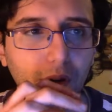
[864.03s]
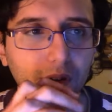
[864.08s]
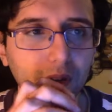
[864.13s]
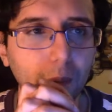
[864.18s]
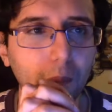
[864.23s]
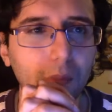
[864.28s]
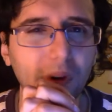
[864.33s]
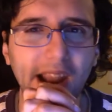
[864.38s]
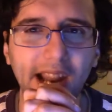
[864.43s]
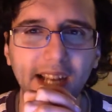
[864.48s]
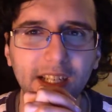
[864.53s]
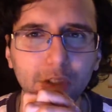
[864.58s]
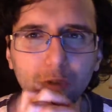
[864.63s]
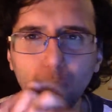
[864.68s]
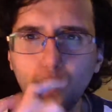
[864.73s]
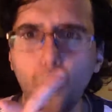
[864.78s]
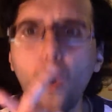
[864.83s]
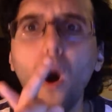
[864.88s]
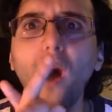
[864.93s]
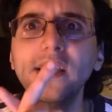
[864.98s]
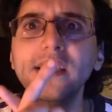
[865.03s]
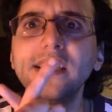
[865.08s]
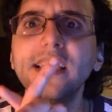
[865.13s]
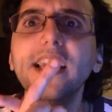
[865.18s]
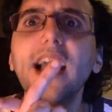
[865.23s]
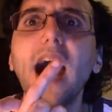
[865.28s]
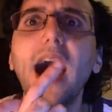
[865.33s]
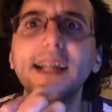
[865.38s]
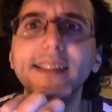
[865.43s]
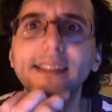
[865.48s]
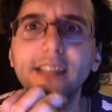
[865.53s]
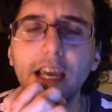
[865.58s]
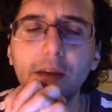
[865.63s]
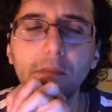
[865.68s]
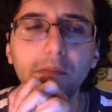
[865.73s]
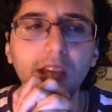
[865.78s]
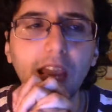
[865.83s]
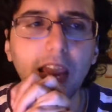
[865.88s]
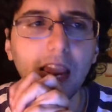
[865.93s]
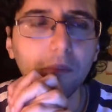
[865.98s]
the brand in one
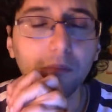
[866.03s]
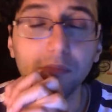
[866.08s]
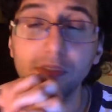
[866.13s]
goddamn game.